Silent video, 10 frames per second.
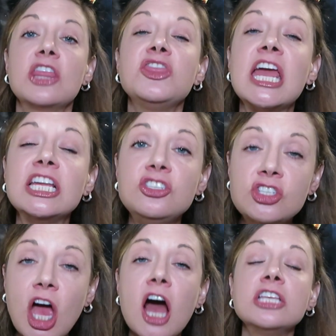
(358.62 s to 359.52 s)
They
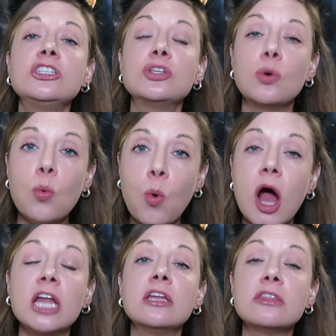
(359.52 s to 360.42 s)
just
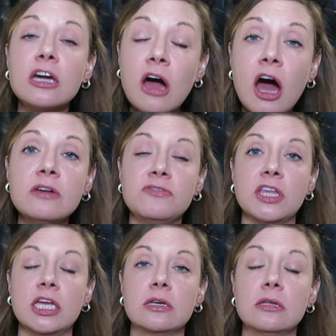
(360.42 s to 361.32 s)
want the
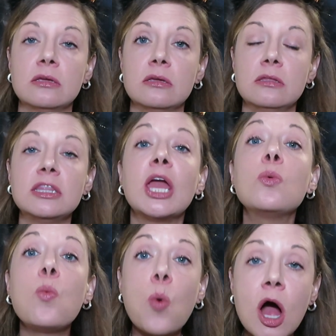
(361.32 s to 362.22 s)
conflict.
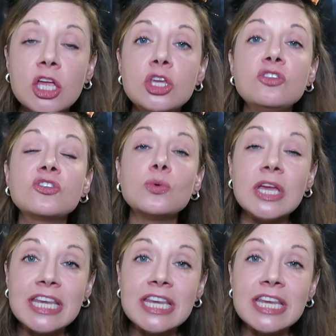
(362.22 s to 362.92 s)
They want you to